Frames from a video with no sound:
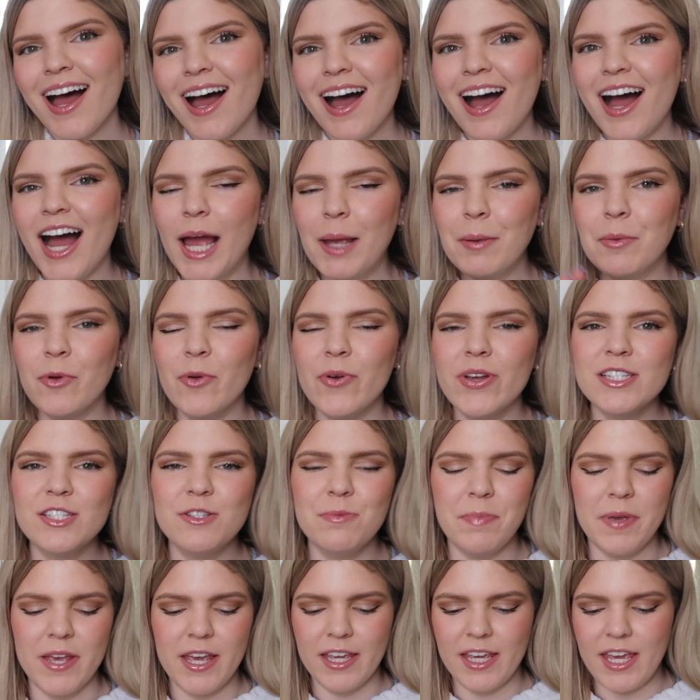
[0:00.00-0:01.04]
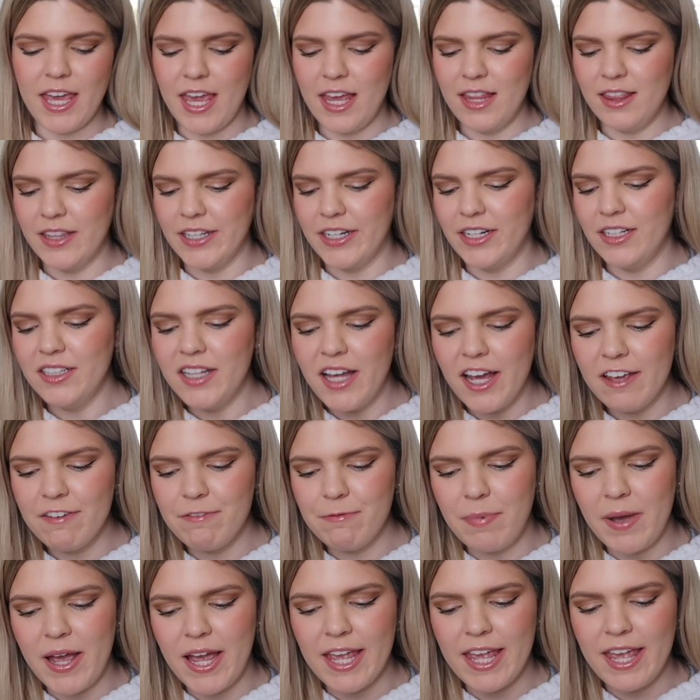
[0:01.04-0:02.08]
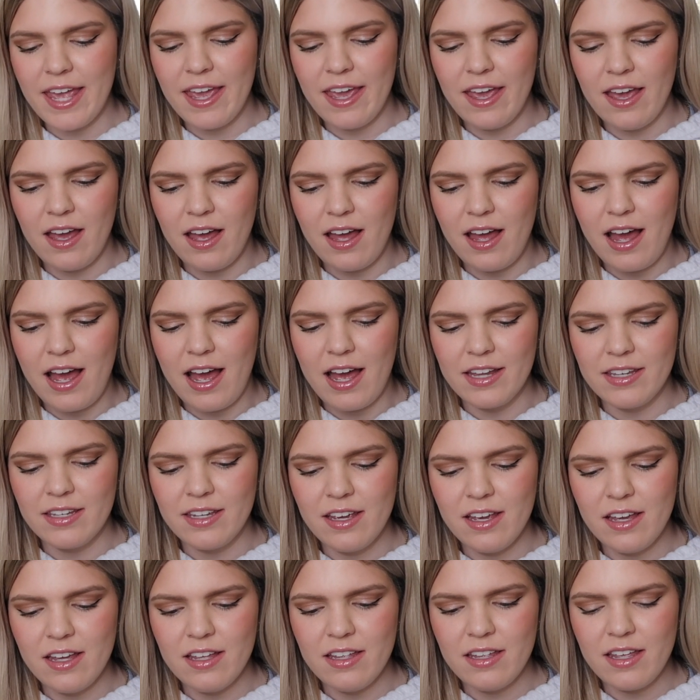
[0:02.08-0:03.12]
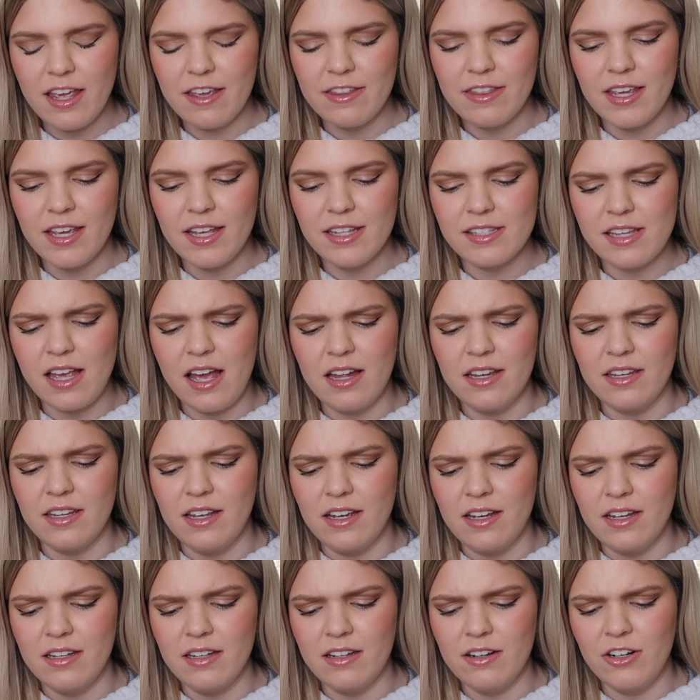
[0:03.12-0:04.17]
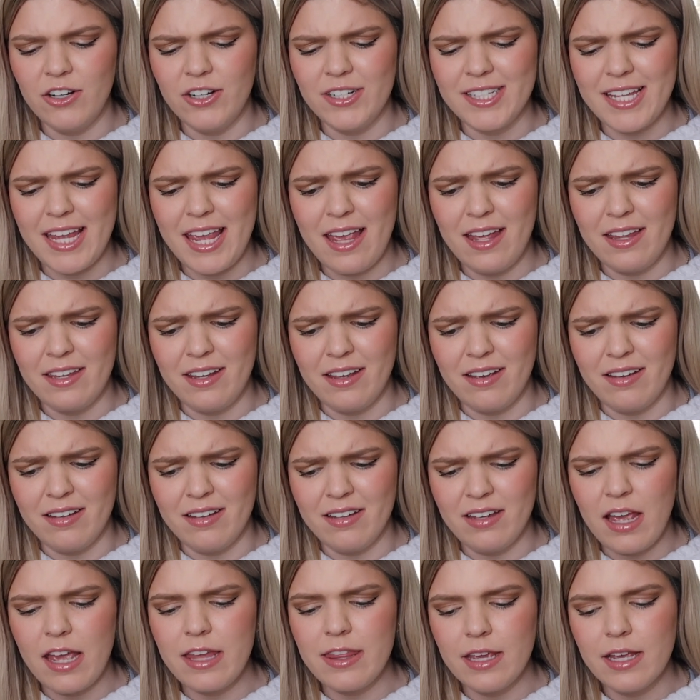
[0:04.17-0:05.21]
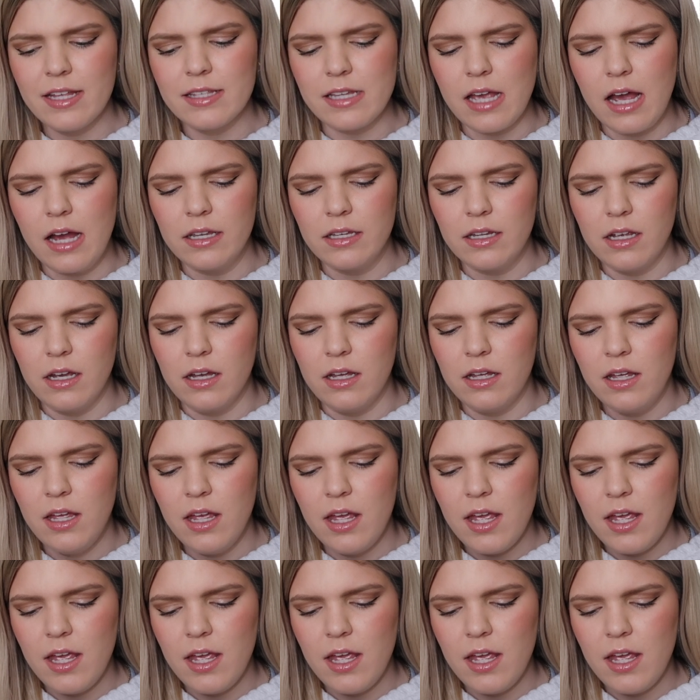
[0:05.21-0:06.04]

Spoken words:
I'm going to pick A Little Life by Anya. I think it's Anya, or it's Hanya. I think it's Anya.